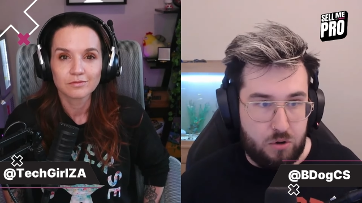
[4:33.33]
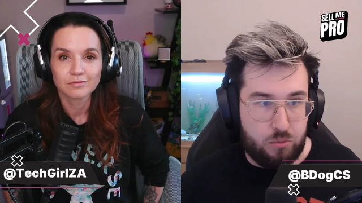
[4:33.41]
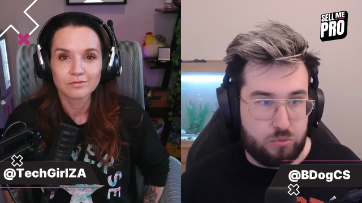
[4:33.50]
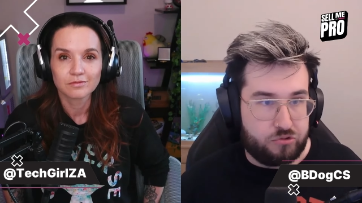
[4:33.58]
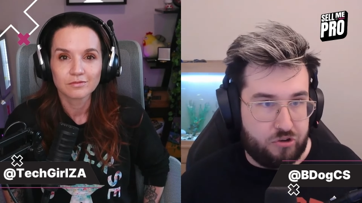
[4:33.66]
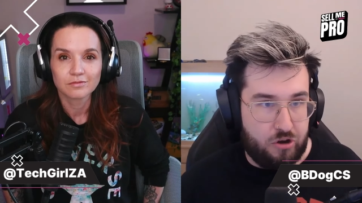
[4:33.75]

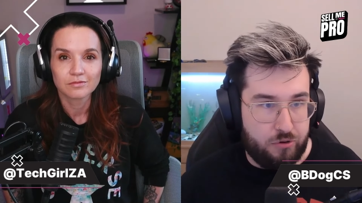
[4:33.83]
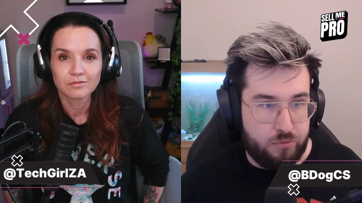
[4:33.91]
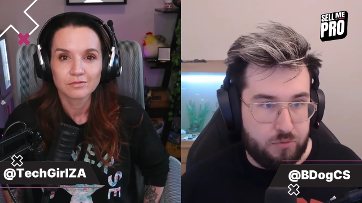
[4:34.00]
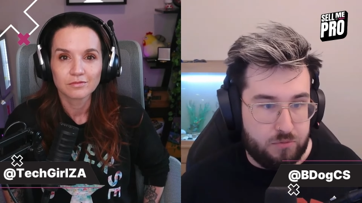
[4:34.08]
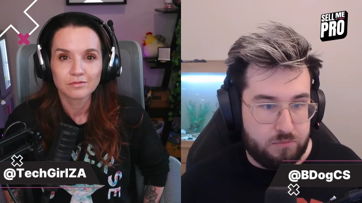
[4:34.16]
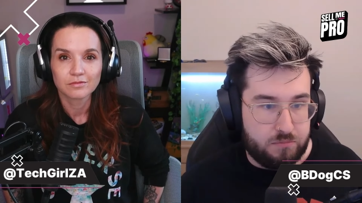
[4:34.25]
Speaker 1: Also,
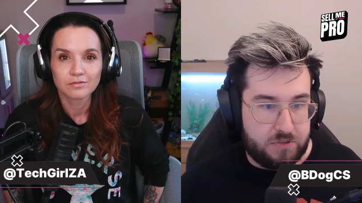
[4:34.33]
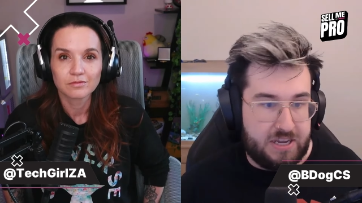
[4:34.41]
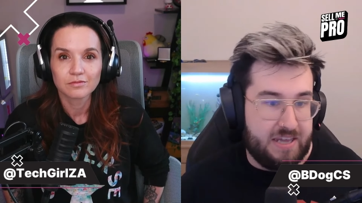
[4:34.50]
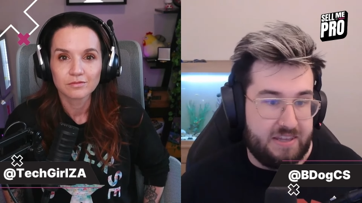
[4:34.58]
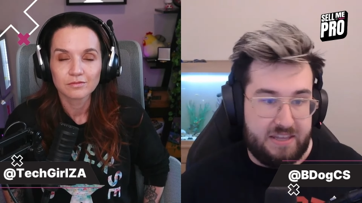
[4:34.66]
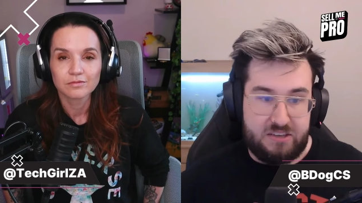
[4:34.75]

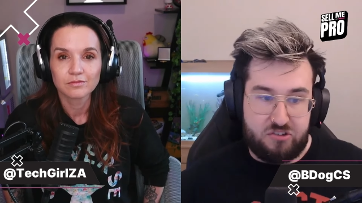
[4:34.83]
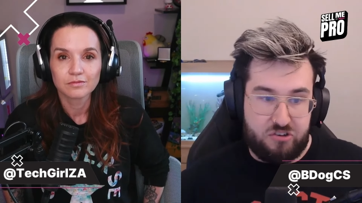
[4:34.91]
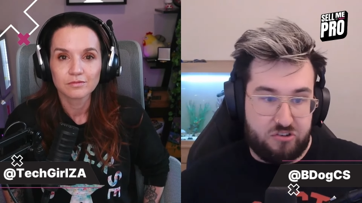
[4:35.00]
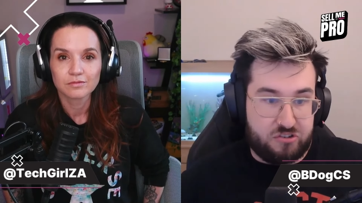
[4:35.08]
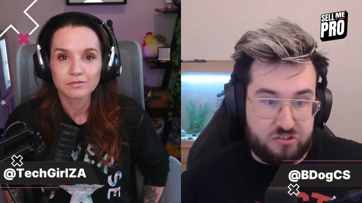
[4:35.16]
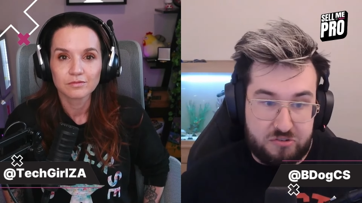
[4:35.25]
can they
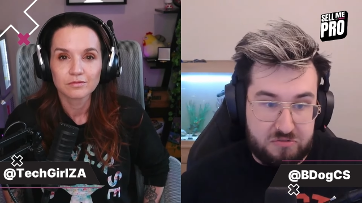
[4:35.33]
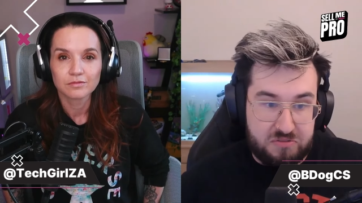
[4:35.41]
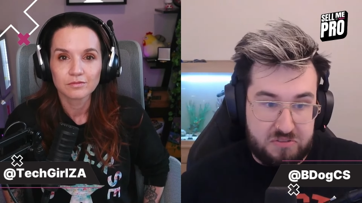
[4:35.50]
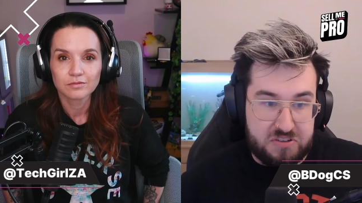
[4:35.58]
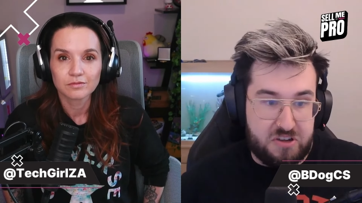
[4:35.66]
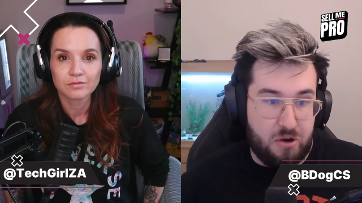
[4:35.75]
just
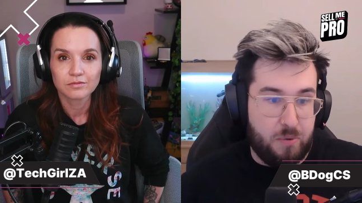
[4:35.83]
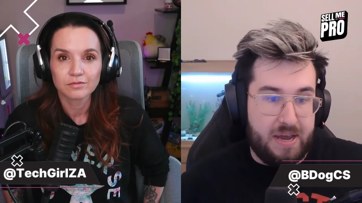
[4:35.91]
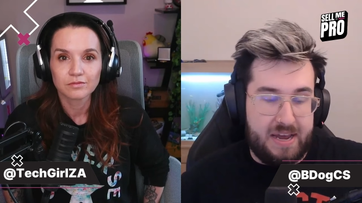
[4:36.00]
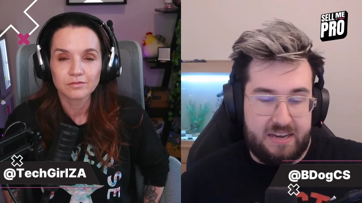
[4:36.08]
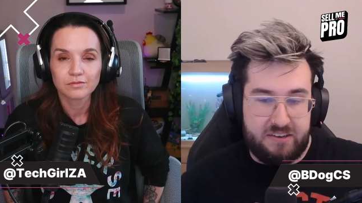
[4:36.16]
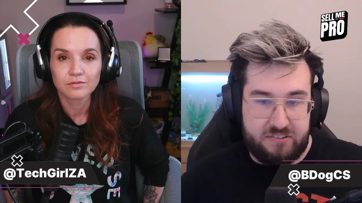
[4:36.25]
go
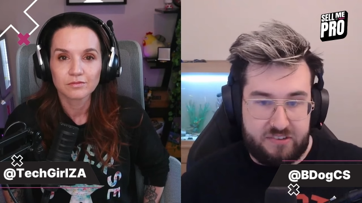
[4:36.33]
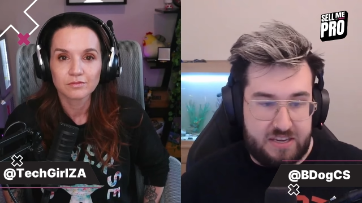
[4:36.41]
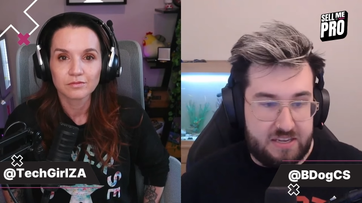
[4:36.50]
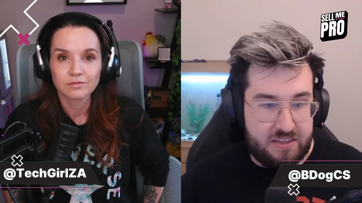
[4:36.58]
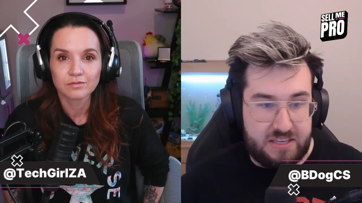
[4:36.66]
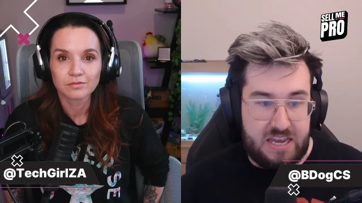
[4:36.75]
ahead and
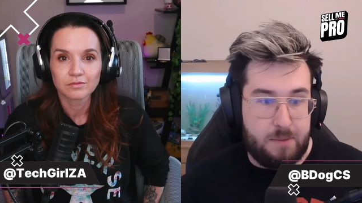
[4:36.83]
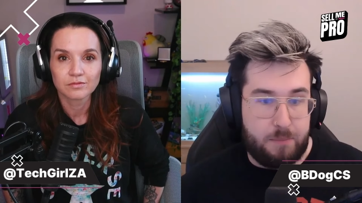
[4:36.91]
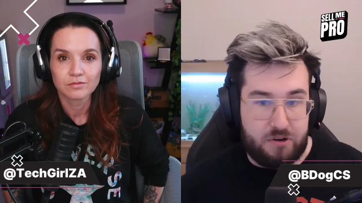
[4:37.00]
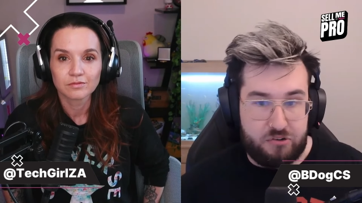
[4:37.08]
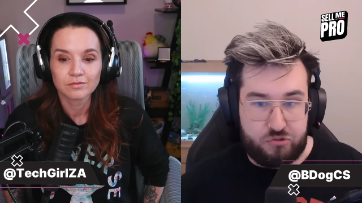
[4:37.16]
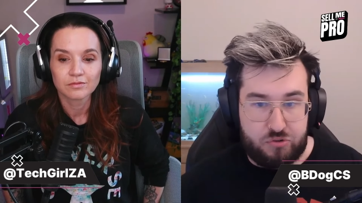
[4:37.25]
take the game
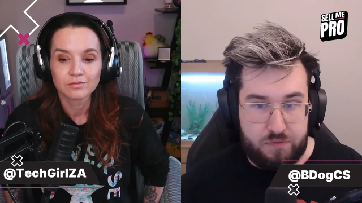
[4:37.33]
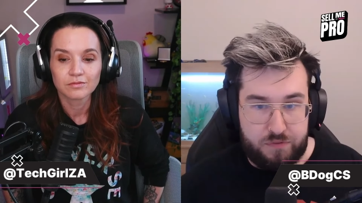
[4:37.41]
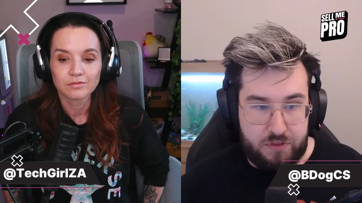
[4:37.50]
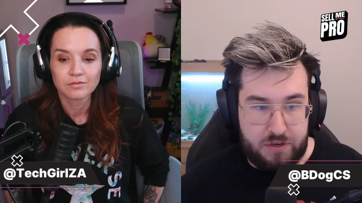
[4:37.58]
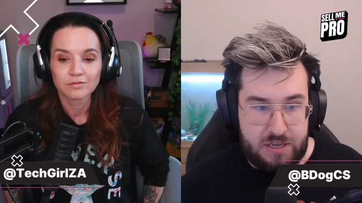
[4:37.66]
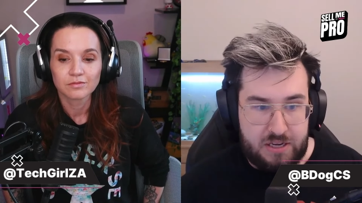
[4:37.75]
by a scruff
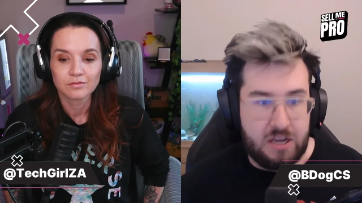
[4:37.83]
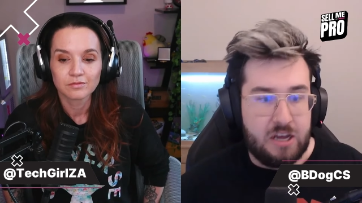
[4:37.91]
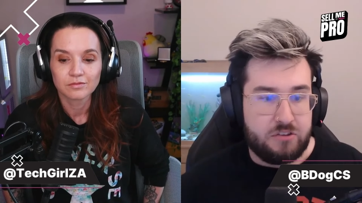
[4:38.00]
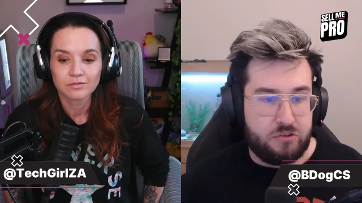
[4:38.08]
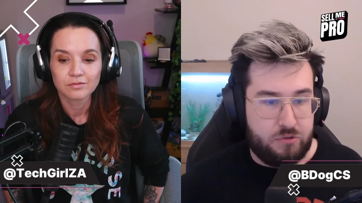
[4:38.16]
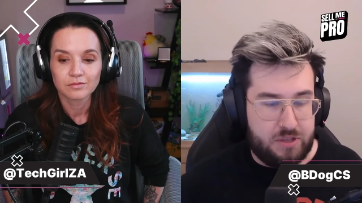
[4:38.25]
of the neck?
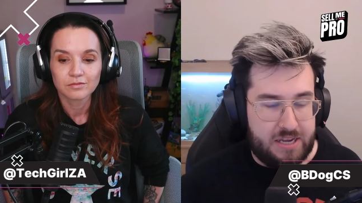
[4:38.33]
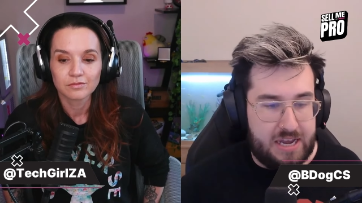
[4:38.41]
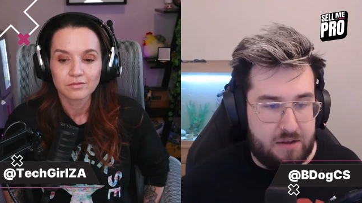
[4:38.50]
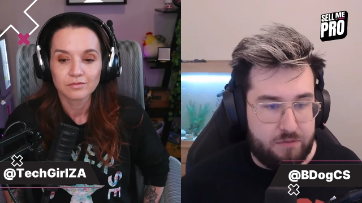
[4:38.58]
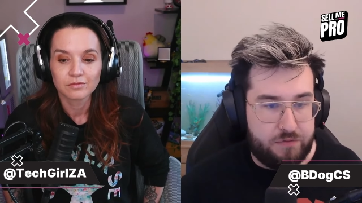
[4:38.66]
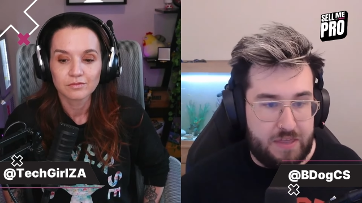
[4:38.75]
Do they
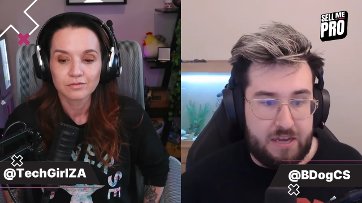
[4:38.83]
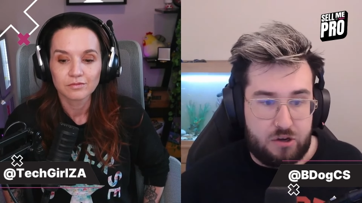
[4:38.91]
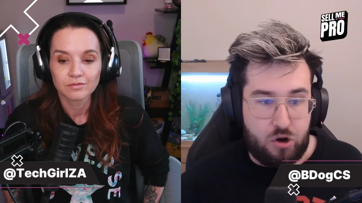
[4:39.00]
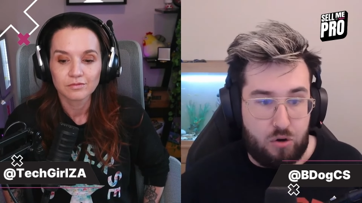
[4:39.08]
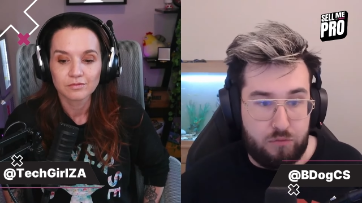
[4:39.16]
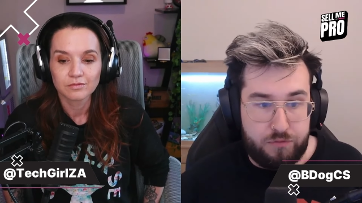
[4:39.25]
have that
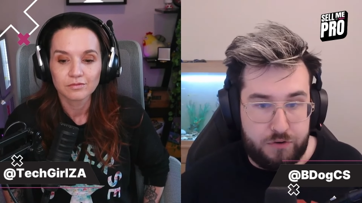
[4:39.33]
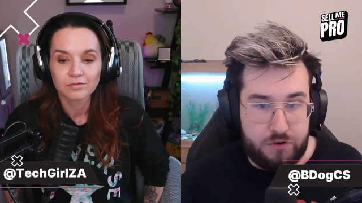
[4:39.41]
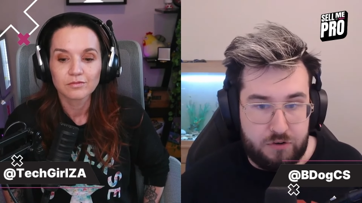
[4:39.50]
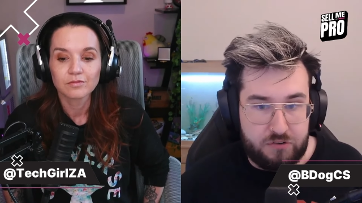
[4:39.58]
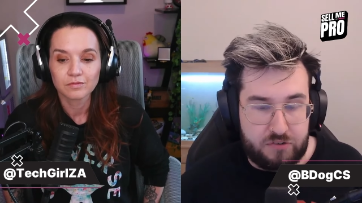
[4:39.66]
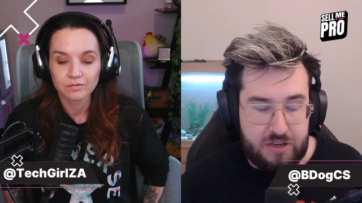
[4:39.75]

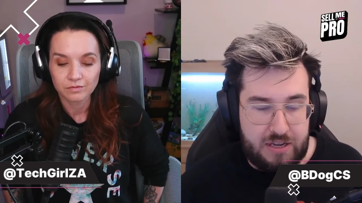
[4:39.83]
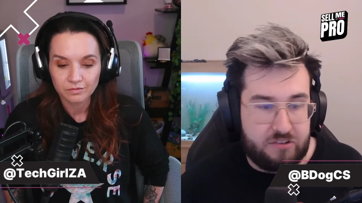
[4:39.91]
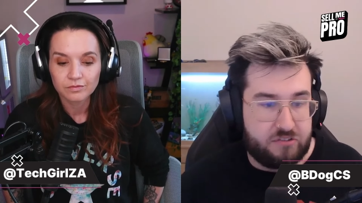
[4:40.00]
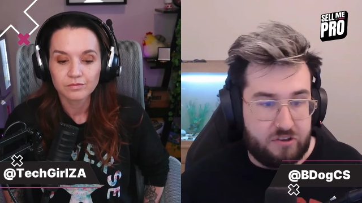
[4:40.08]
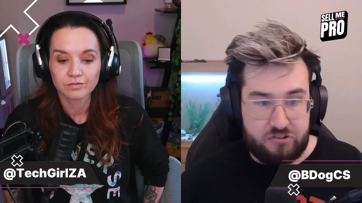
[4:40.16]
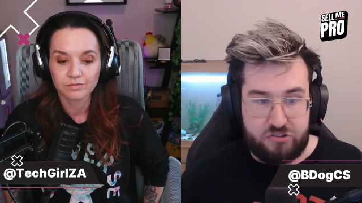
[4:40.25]
confidence
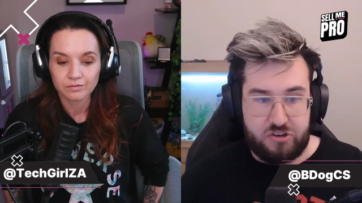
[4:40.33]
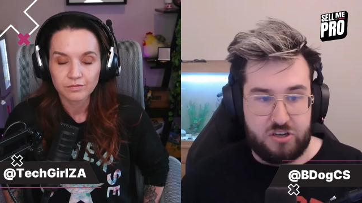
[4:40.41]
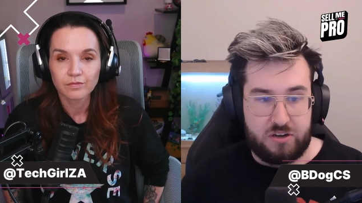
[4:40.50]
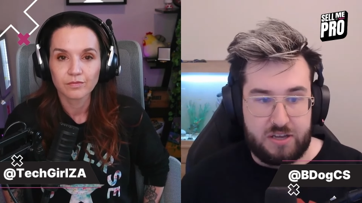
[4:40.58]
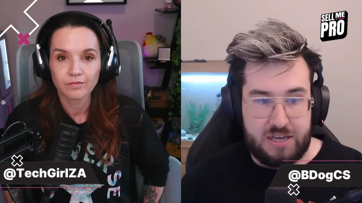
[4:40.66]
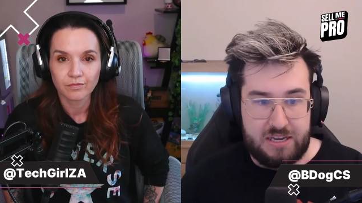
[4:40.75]
at such a
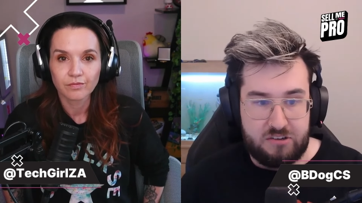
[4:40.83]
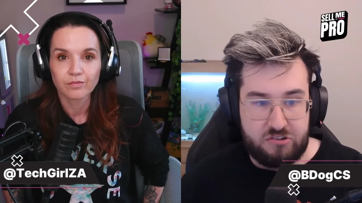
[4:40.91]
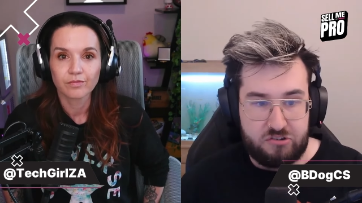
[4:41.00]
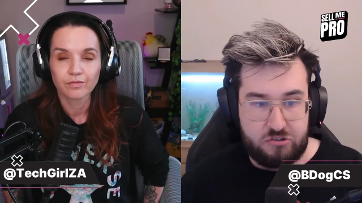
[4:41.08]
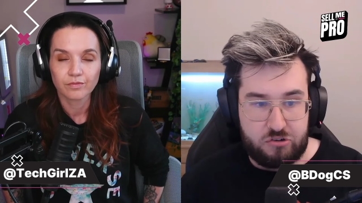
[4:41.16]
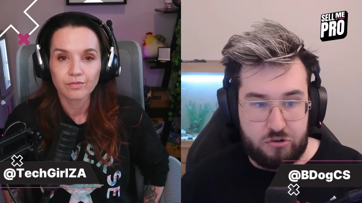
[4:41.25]
young
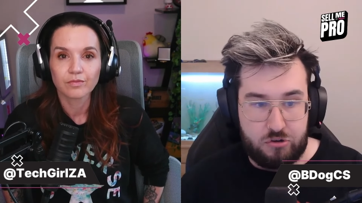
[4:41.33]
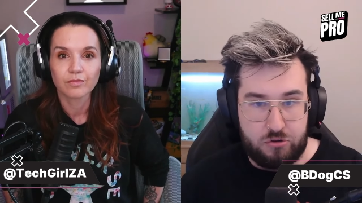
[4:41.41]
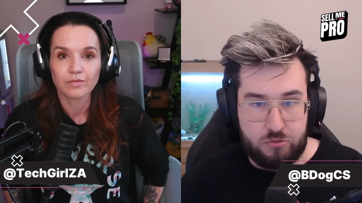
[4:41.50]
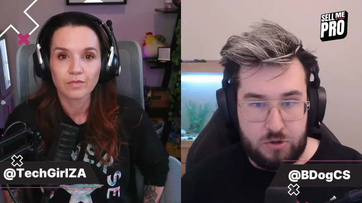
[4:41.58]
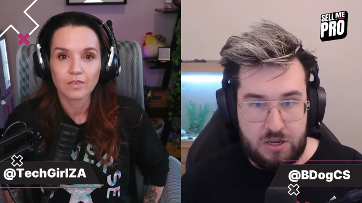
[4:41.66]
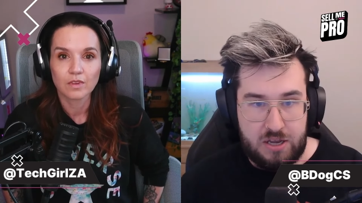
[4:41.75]
age
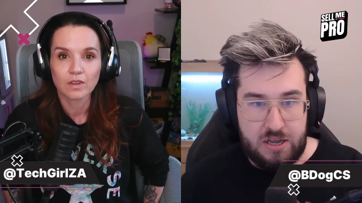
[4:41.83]
to